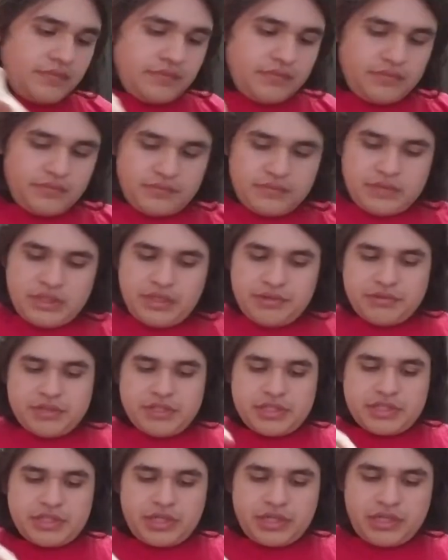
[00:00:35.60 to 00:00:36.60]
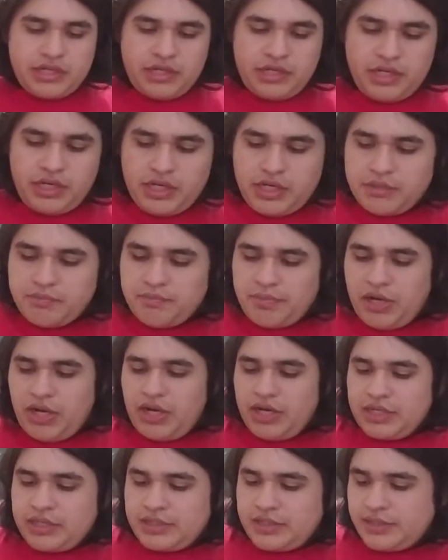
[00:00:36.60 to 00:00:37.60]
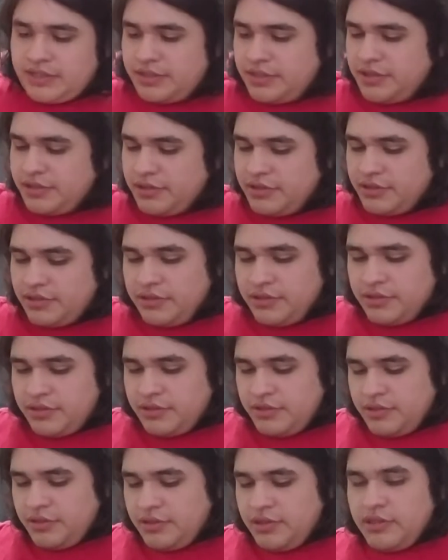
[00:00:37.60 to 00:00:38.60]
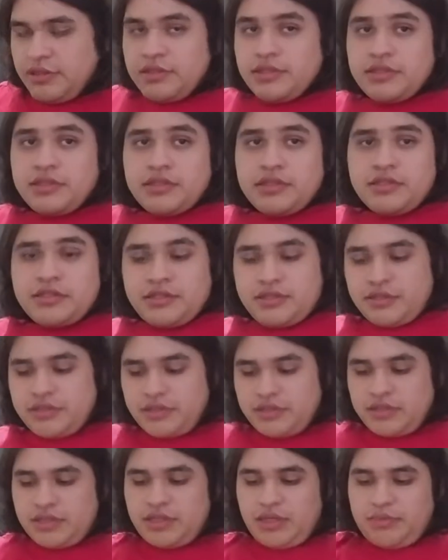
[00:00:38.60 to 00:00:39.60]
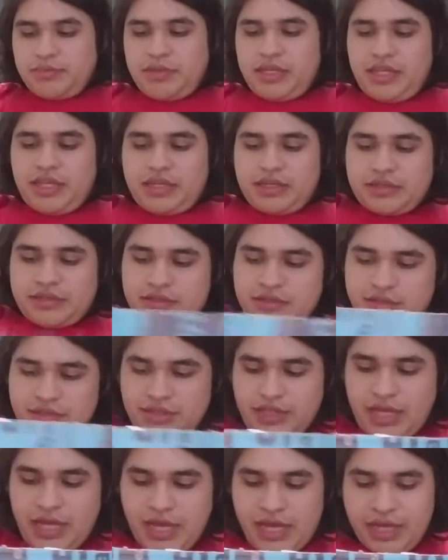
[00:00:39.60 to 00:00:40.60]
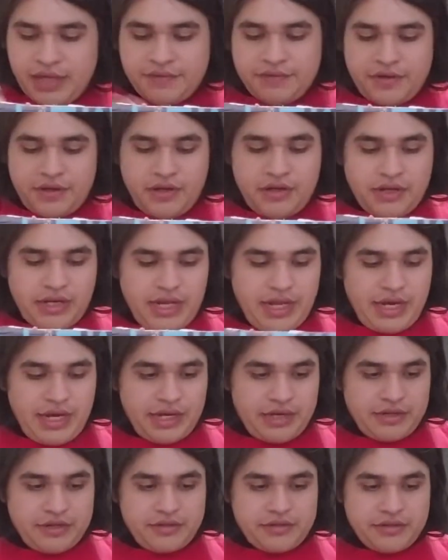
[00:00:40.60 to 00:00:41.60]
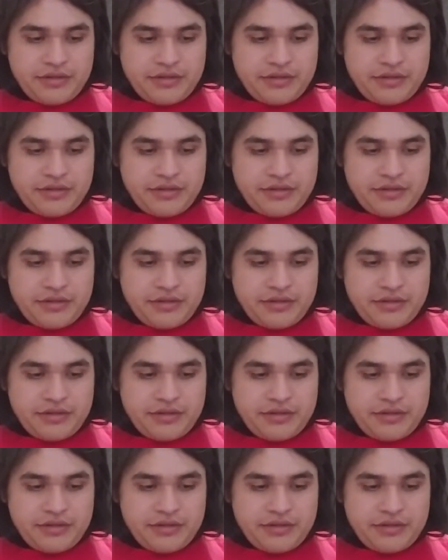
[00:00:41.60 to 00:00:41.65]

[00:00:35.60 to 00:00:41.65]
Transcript: and we're just gonna unbox something live on air.